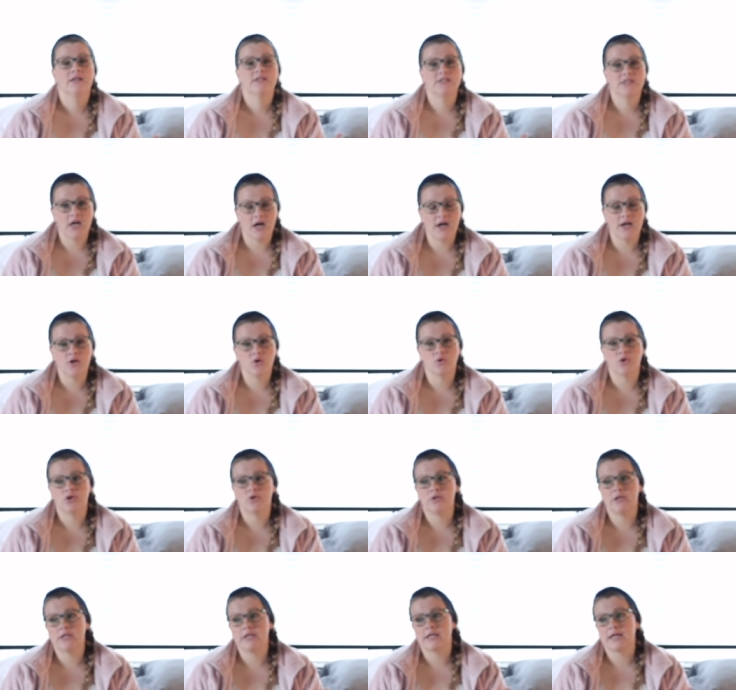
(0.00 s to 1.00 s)
done or
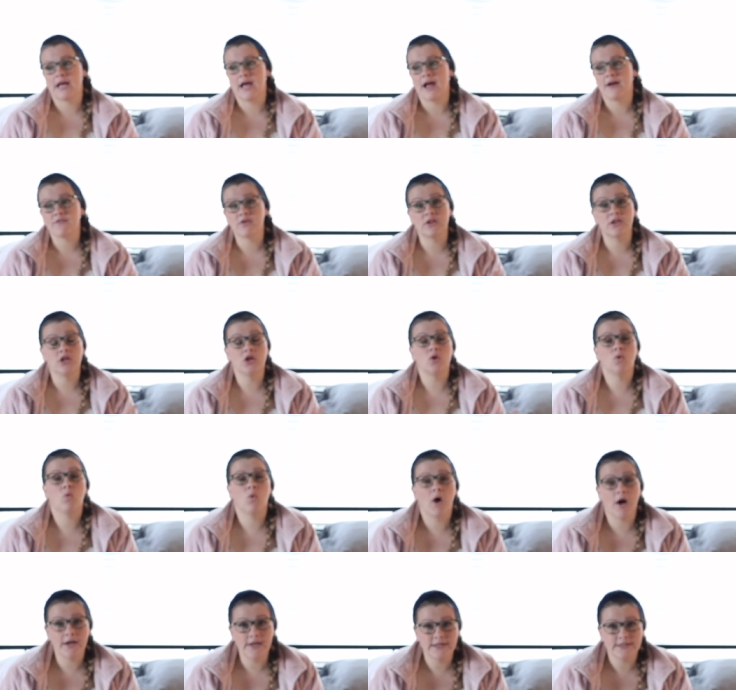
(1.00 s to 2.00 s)
you didn't get everything you
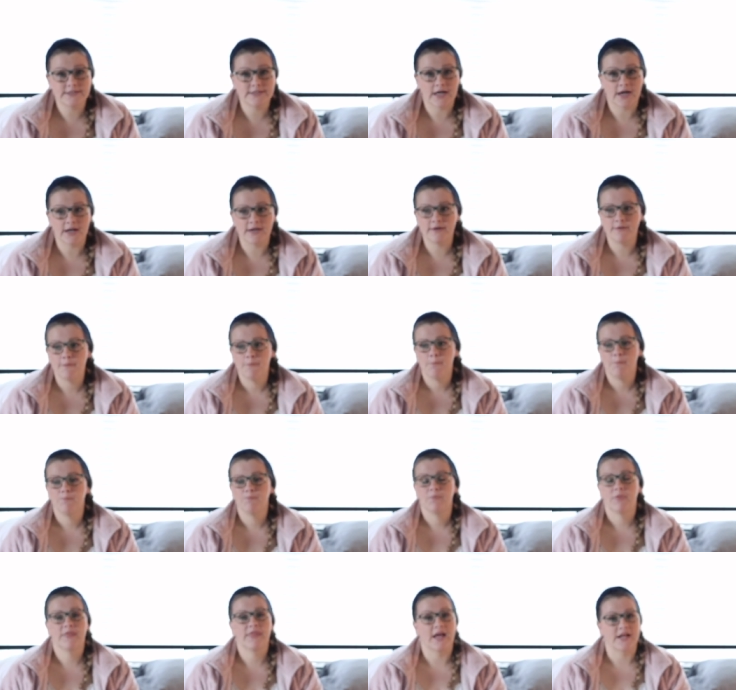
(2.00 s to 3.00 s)
wanted done.
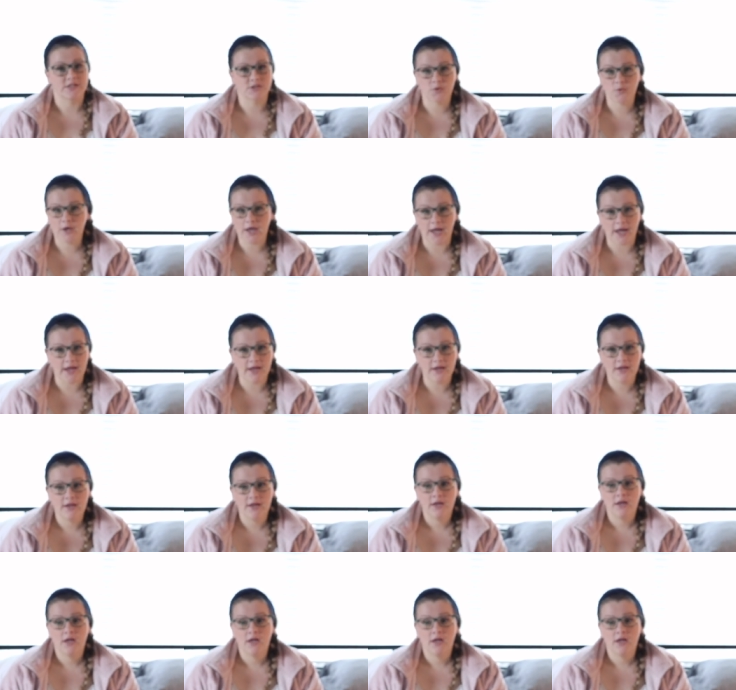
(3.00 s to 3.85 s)
That's okay.